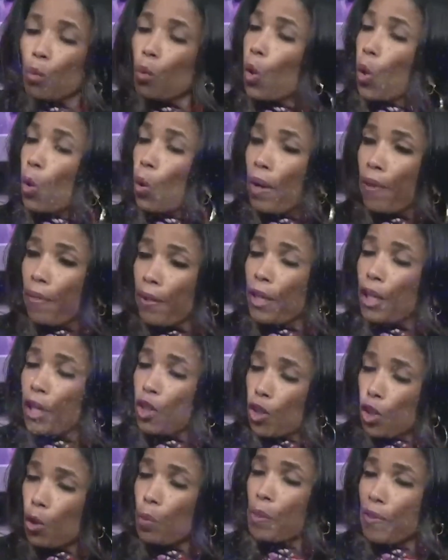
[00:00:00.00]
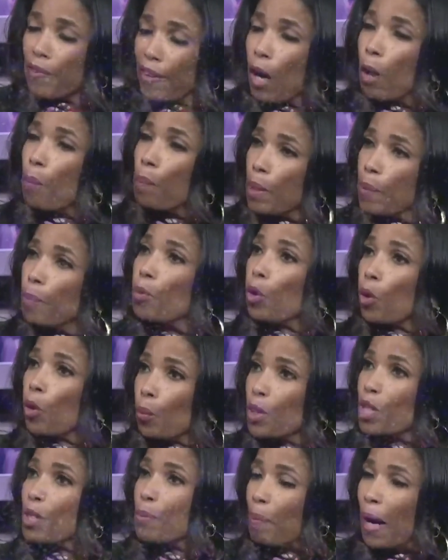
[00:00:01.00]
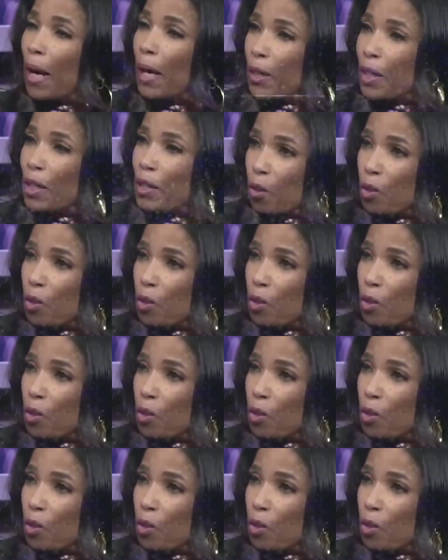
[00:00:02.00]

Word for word: role, I think, in terms of how people are responding.